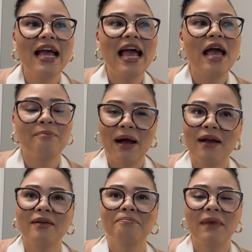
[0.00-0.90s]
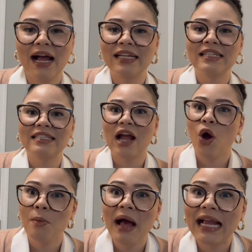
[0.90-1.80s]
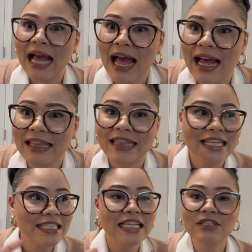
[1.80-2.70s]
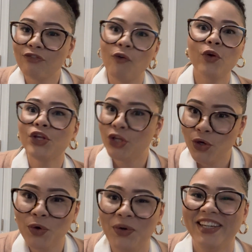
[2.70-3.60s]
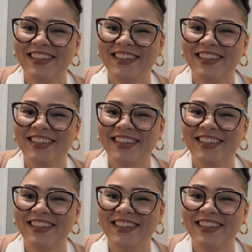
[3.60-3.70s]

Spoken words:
And my mind is like, oh my God, this is for you.